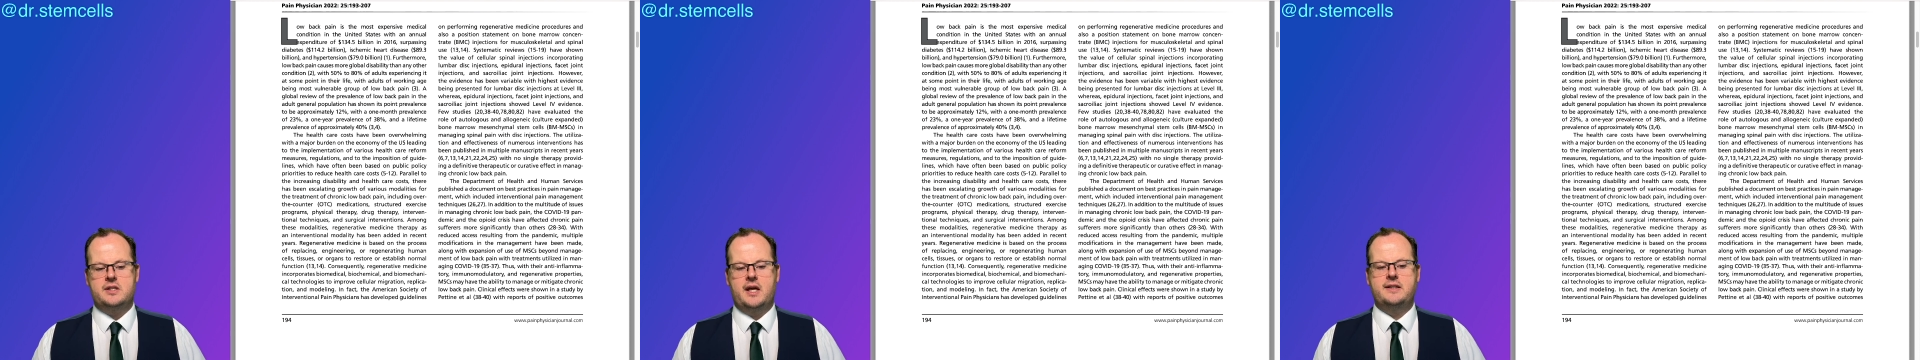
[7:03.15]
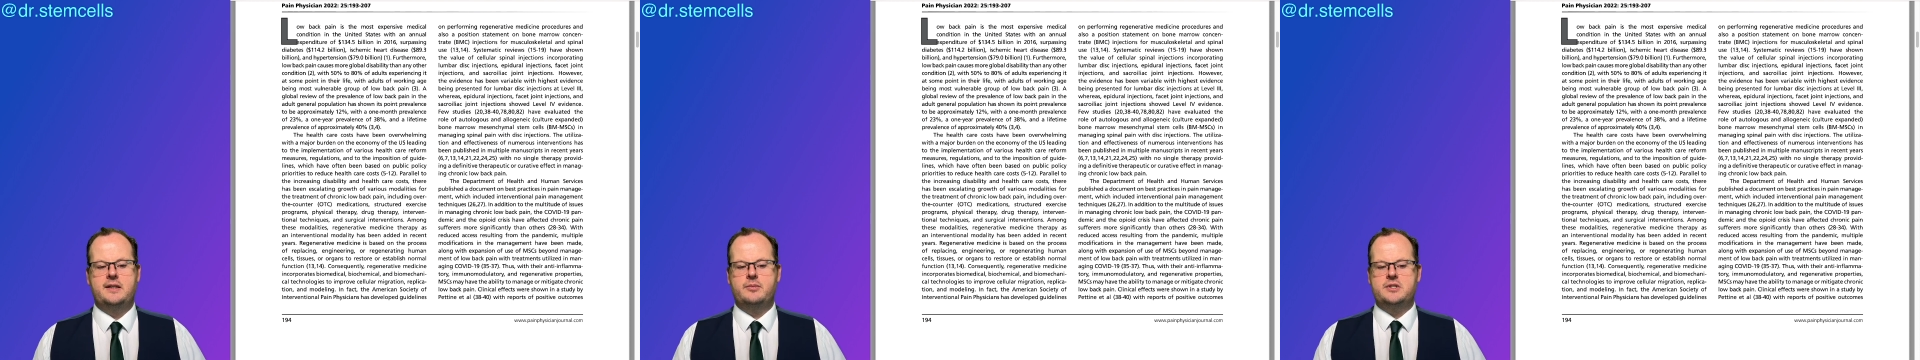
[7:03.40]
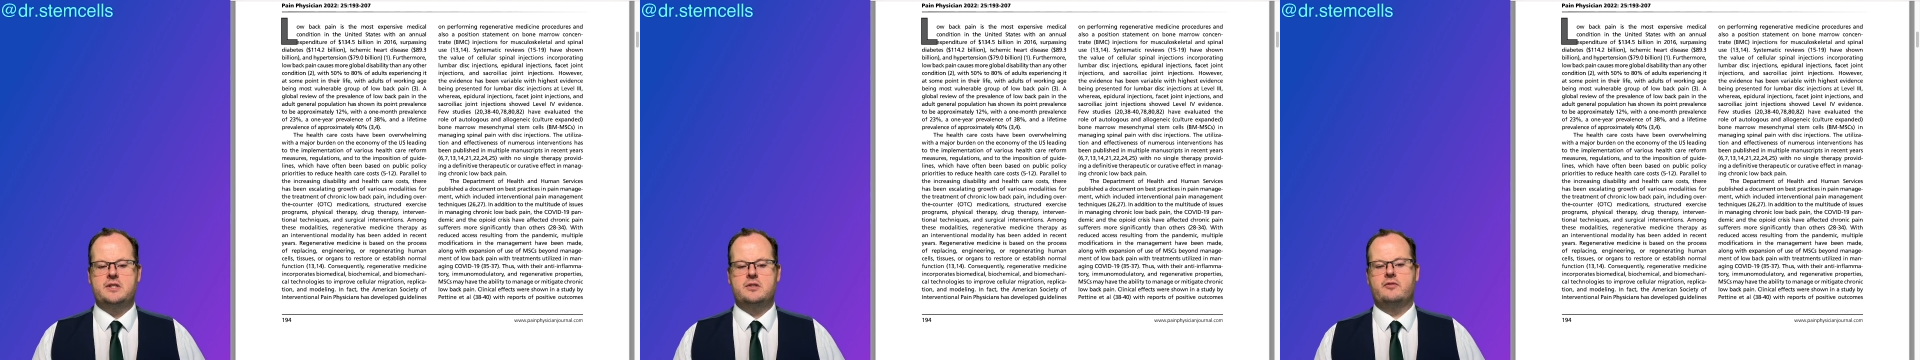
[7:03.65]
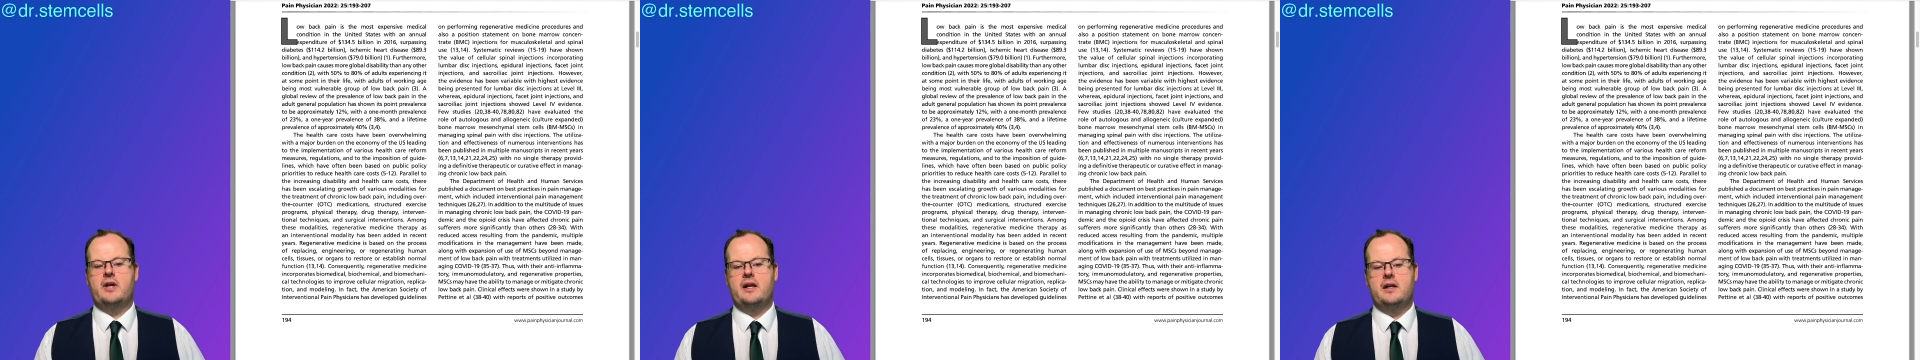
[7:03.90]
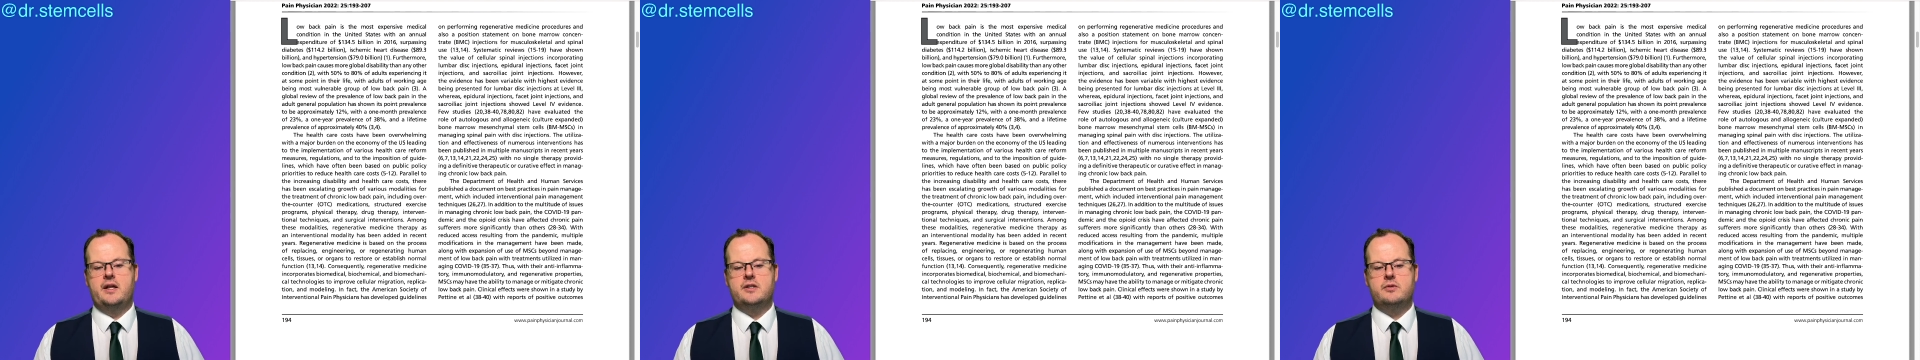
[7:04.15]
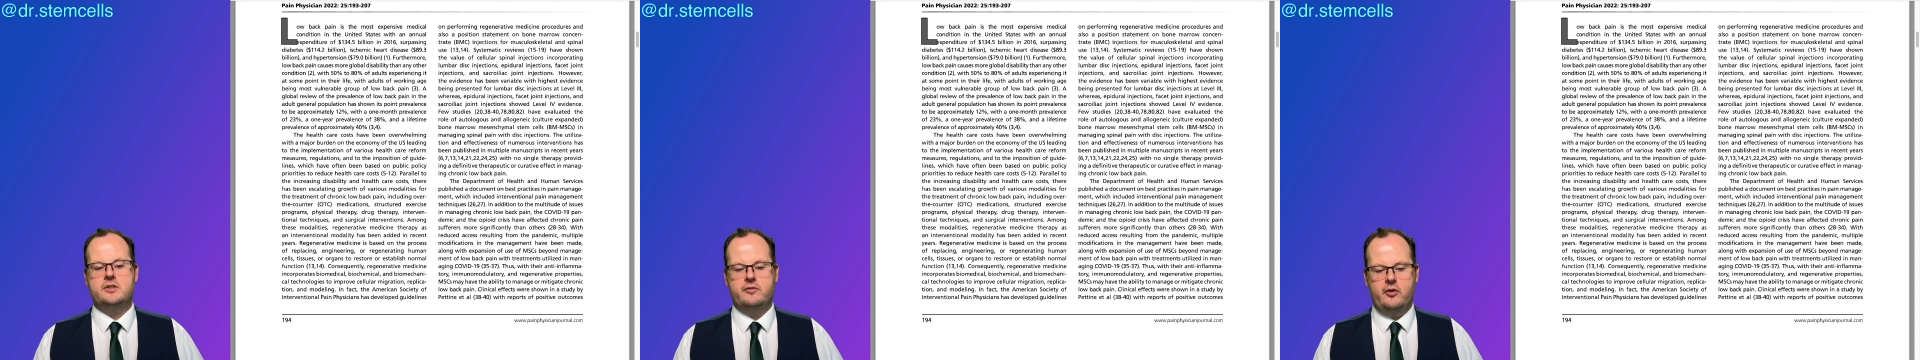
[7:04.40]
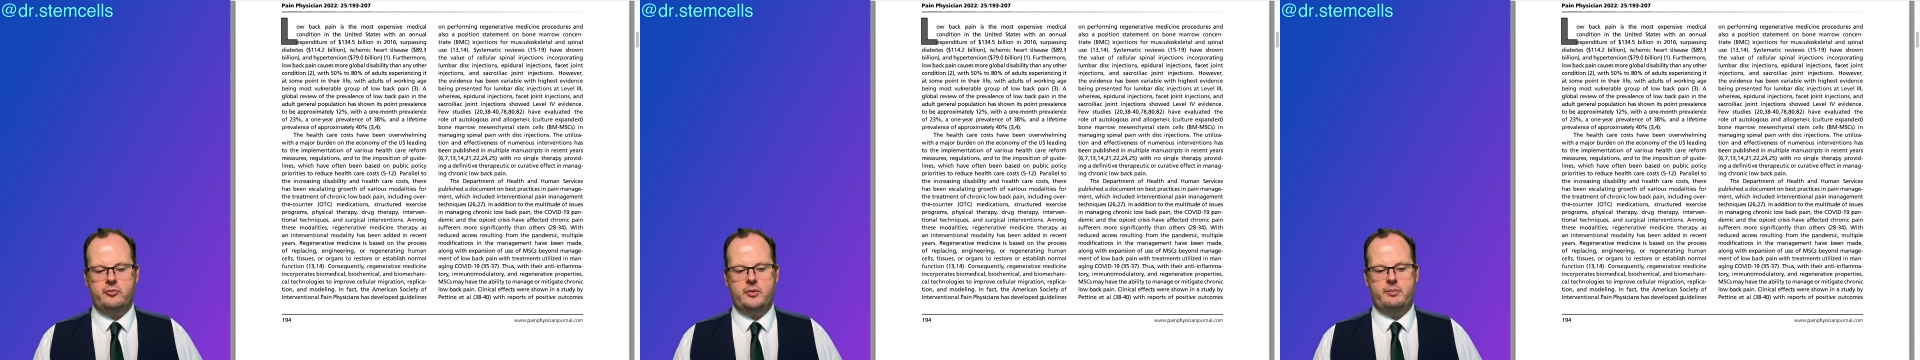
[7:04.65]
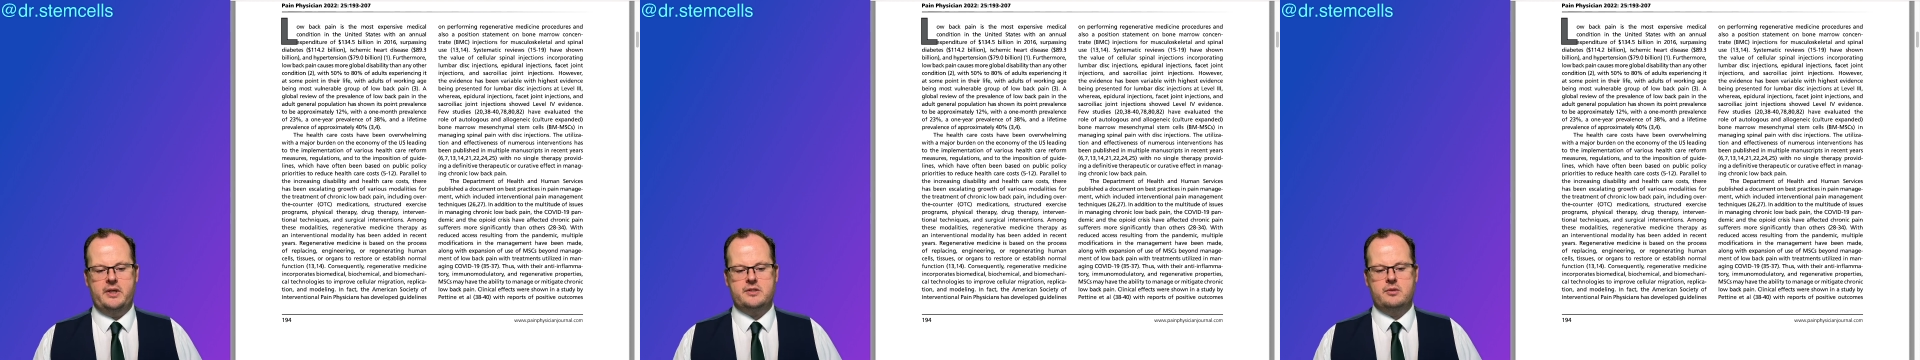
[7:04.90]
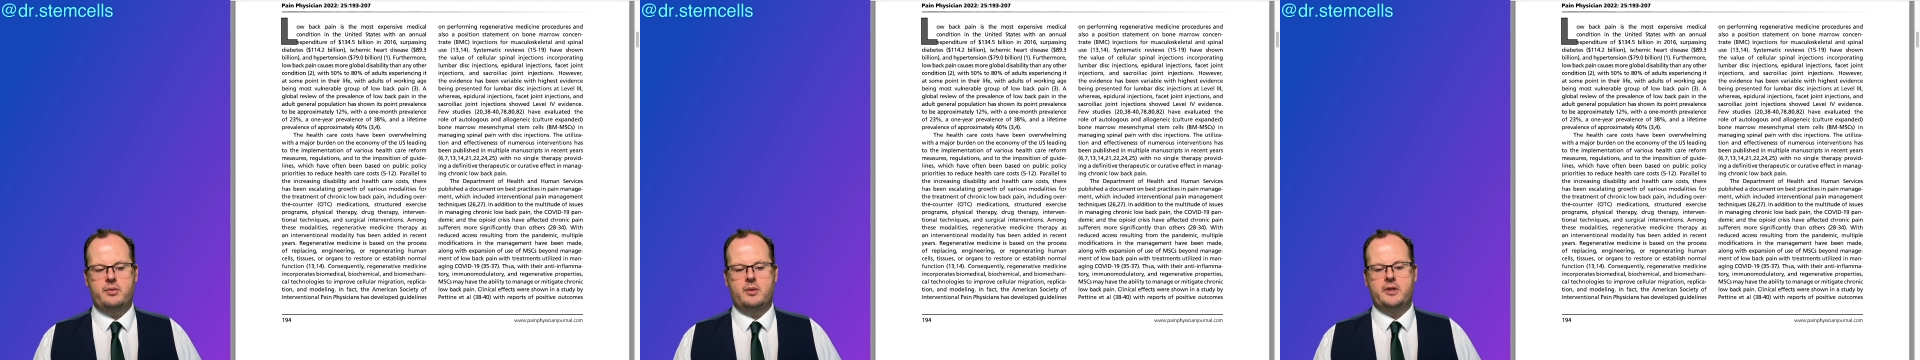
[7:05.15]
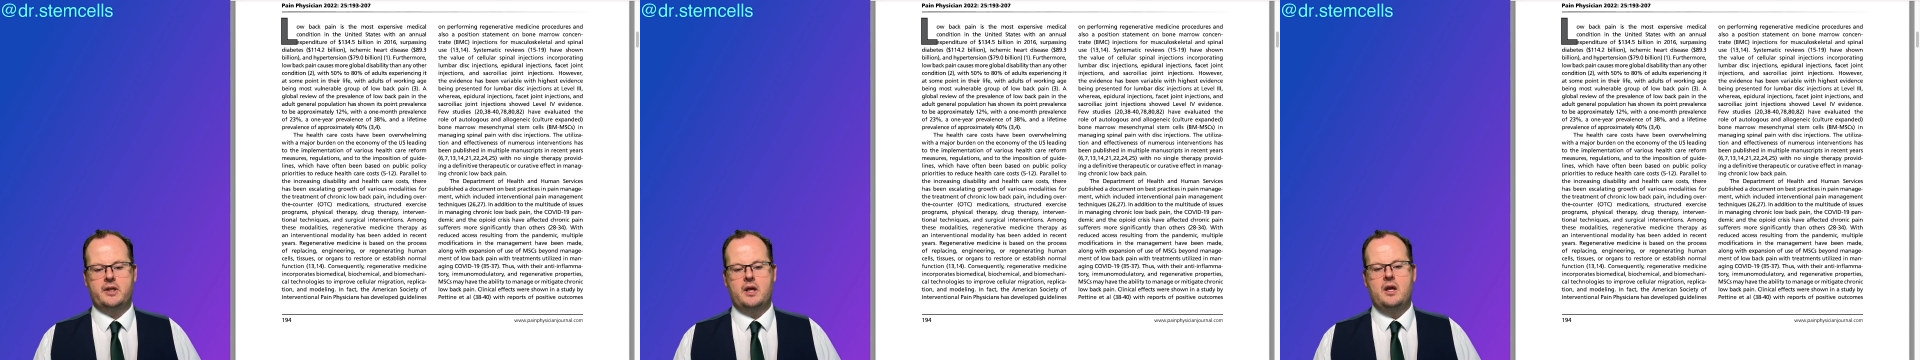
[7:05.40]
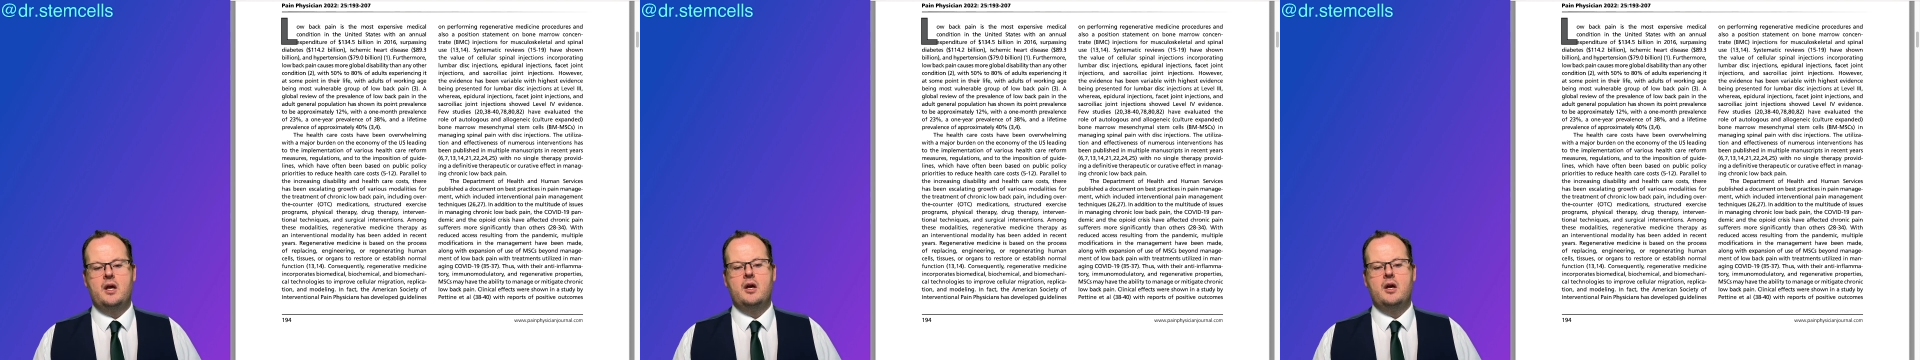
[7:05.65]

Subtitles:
and the imposition of guidelines, which have often been based on public